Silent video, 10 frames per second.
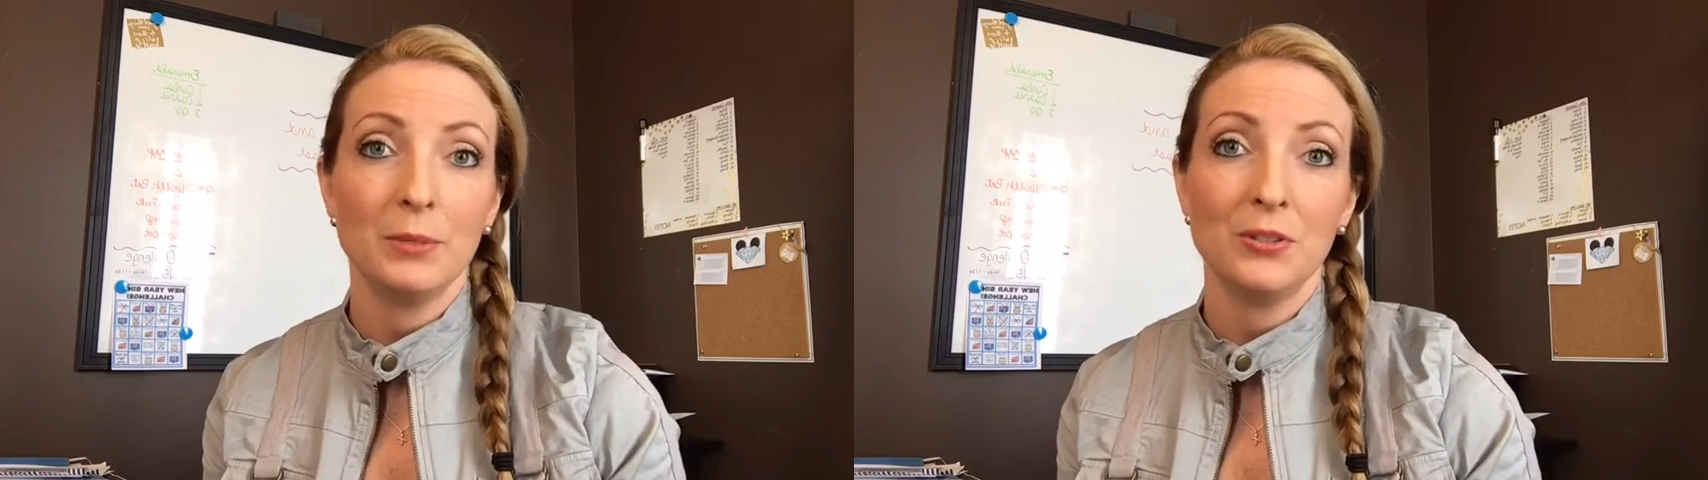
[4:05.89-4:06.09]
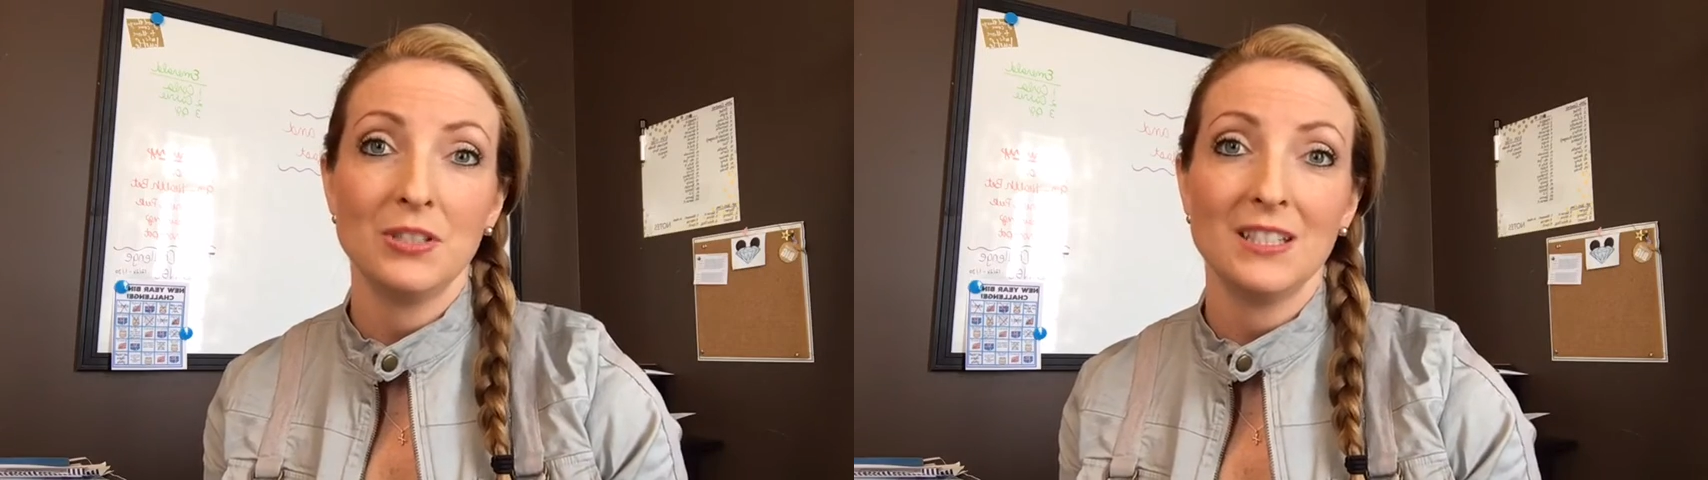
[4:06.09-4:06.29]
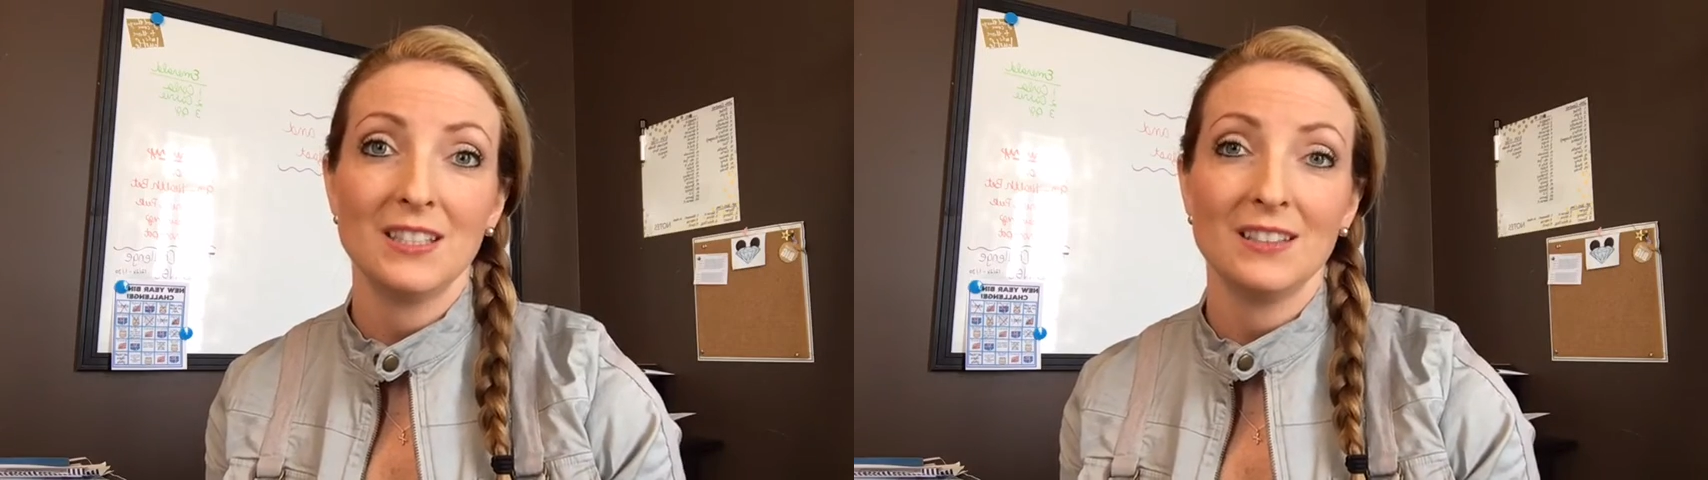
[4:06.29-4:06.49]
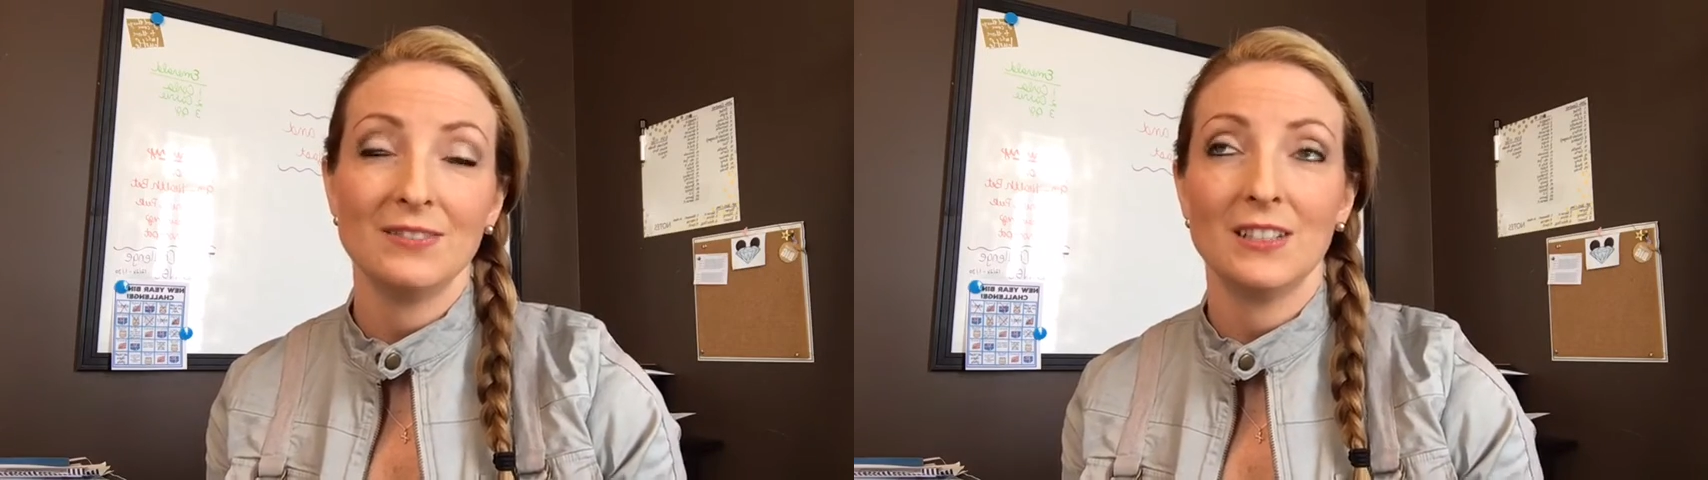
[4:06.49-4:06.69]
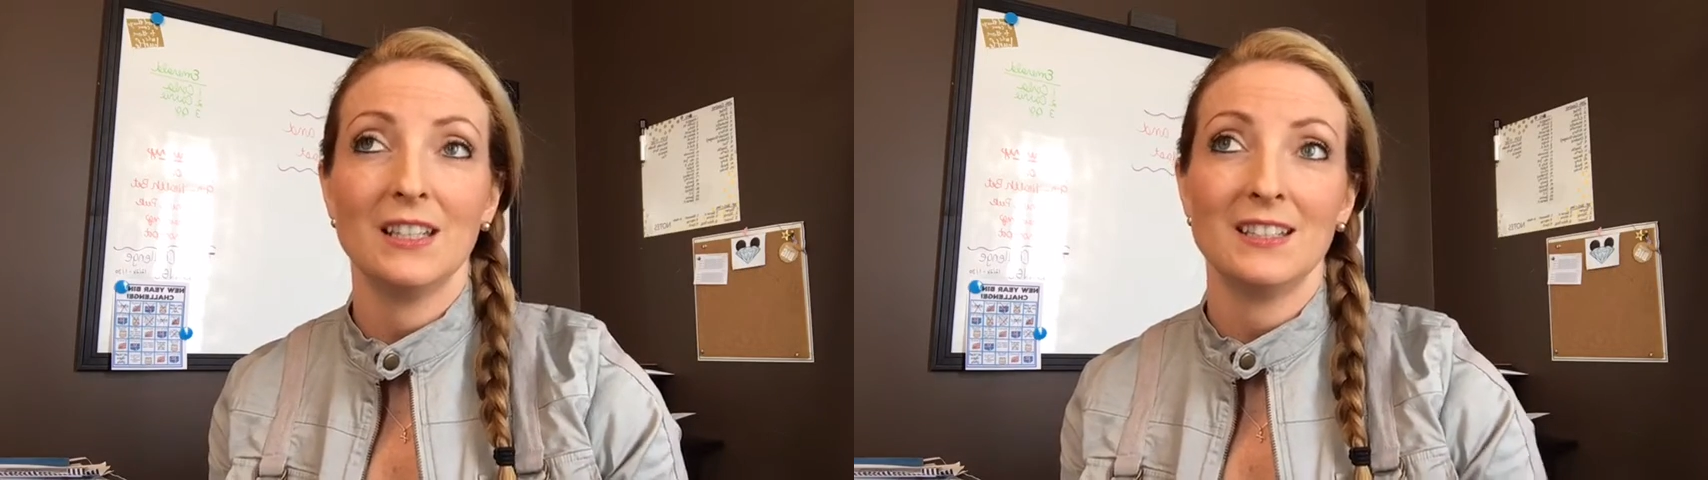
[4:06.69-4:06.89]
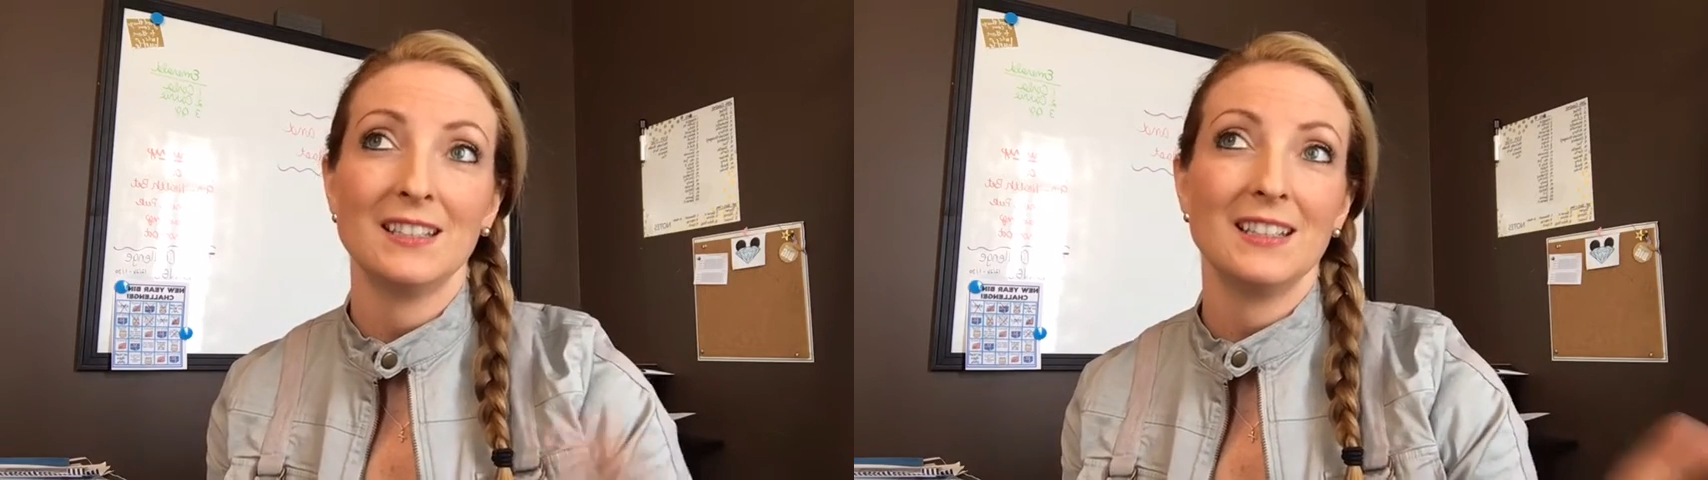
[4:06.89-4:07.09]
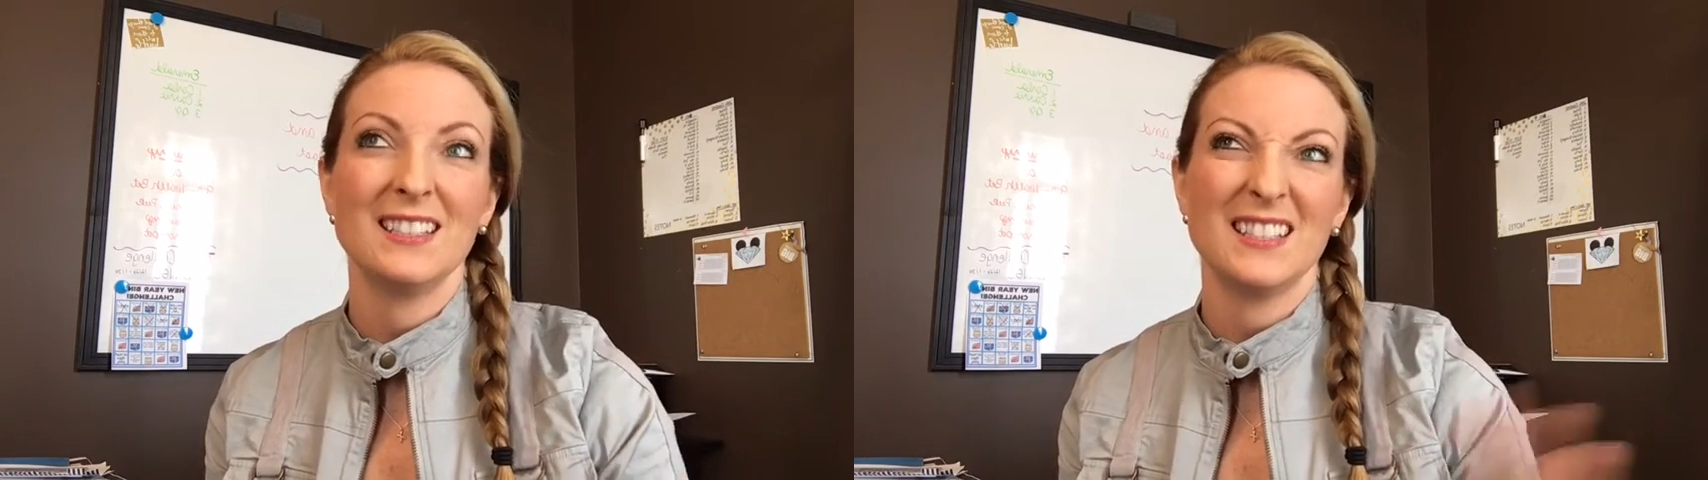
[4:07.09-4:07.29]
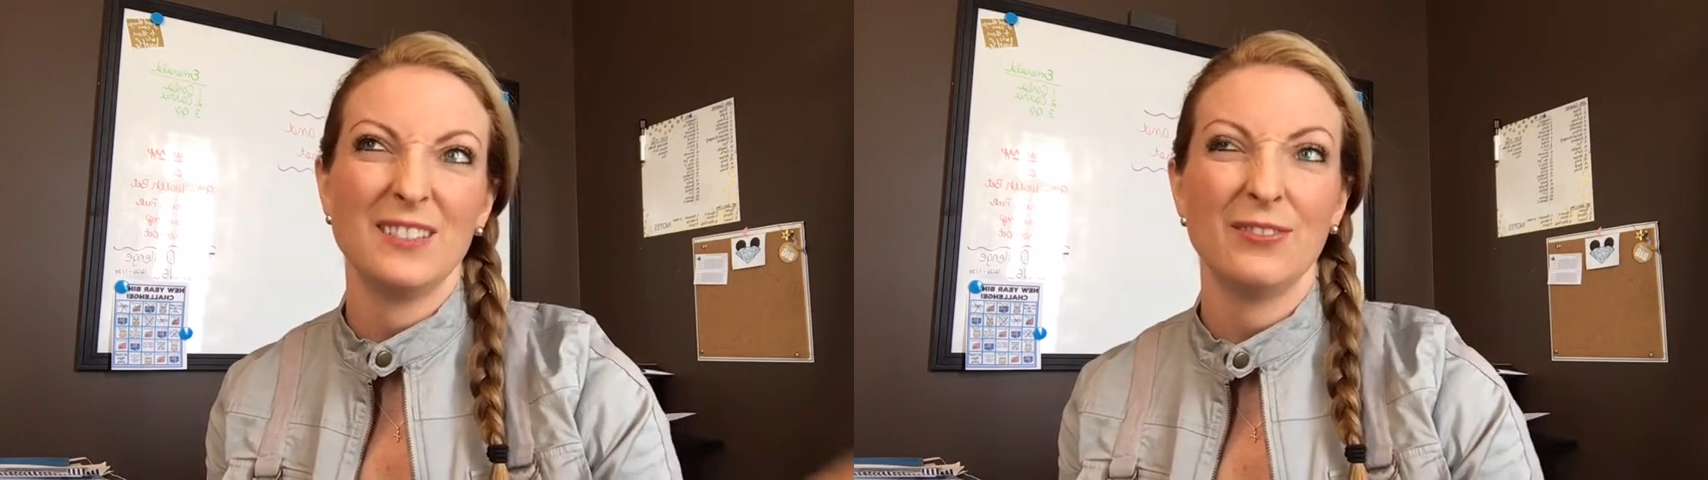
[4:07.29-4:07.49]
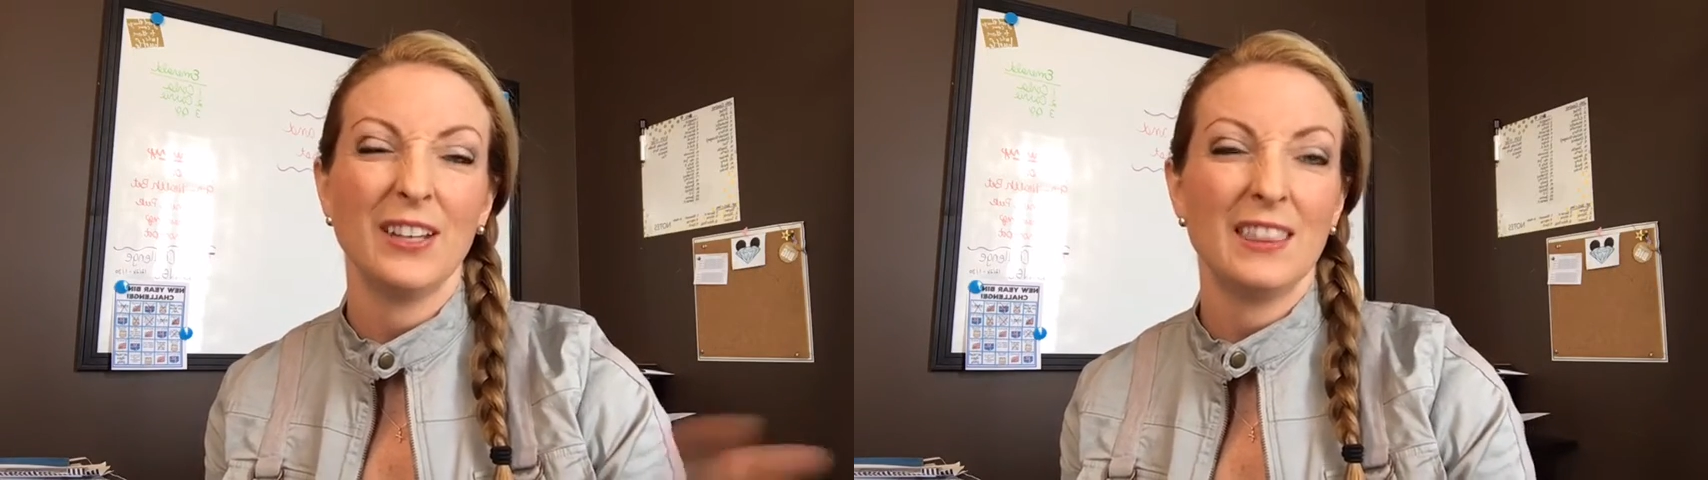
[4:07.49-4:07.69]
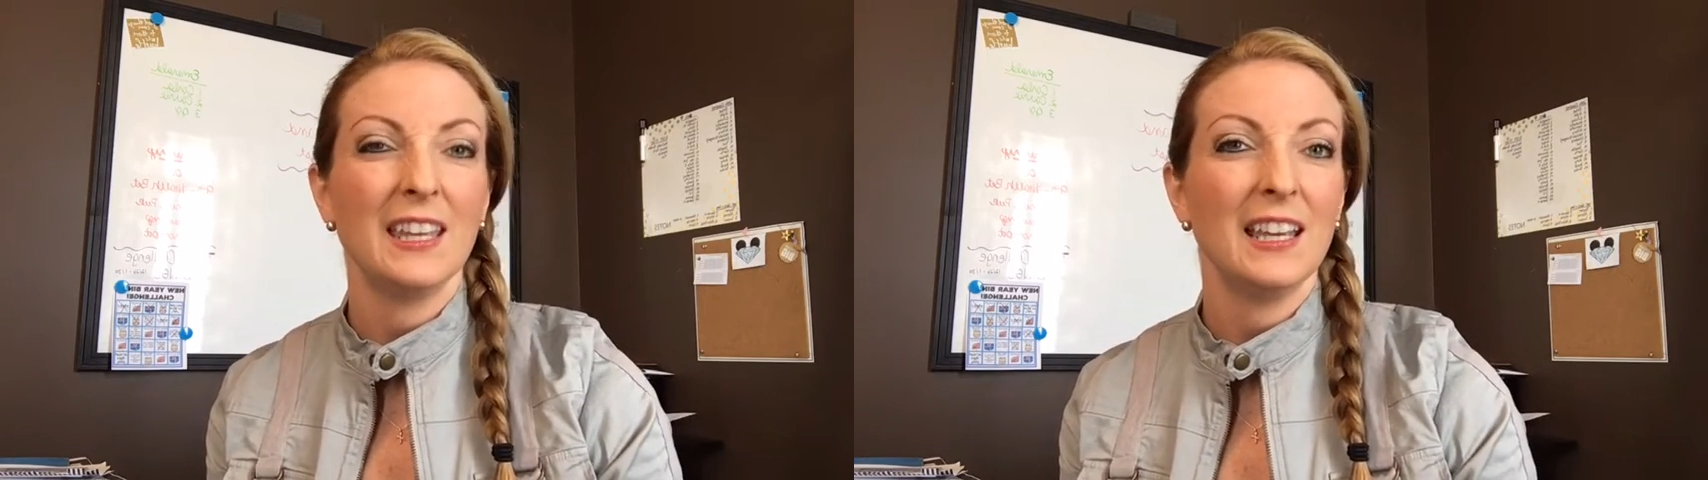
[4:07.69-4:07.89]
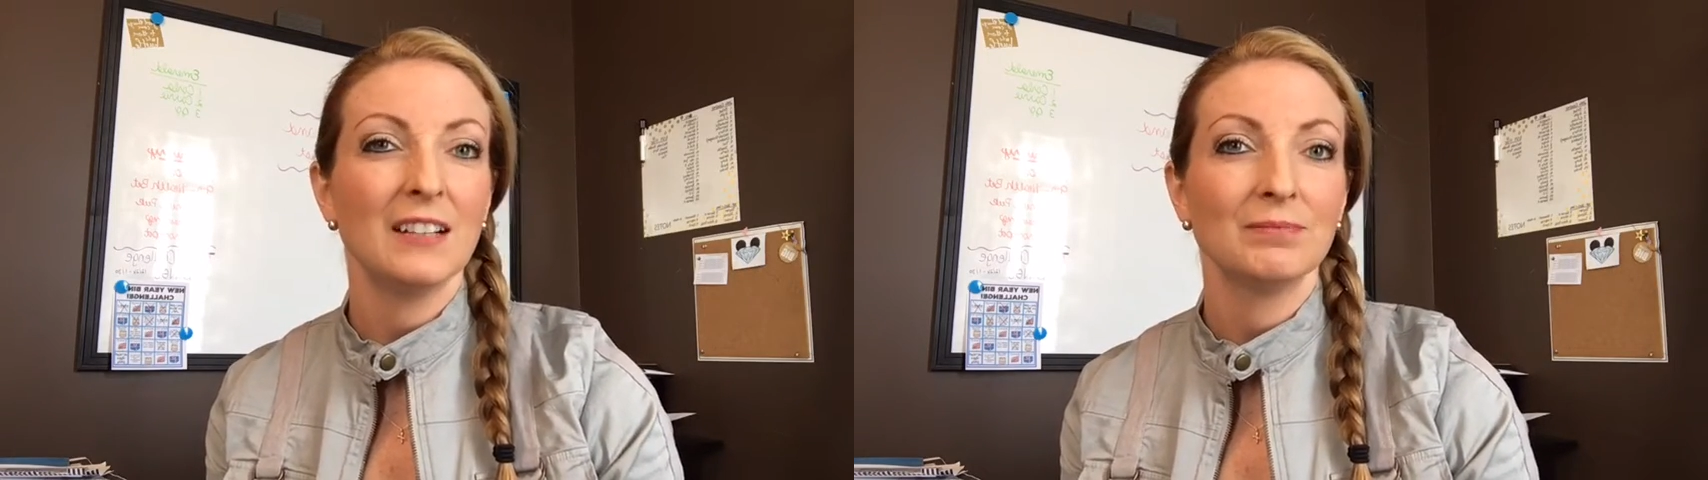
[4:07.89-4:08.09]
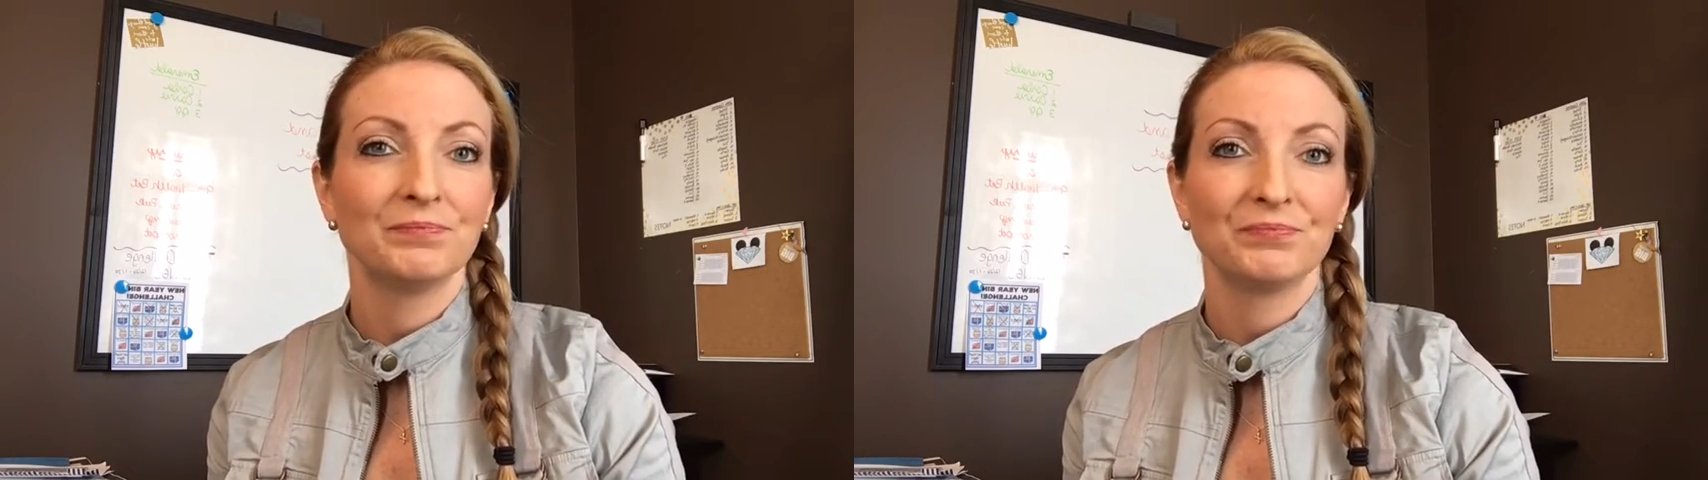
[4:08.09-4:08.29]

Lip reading: Boosting is a different thing.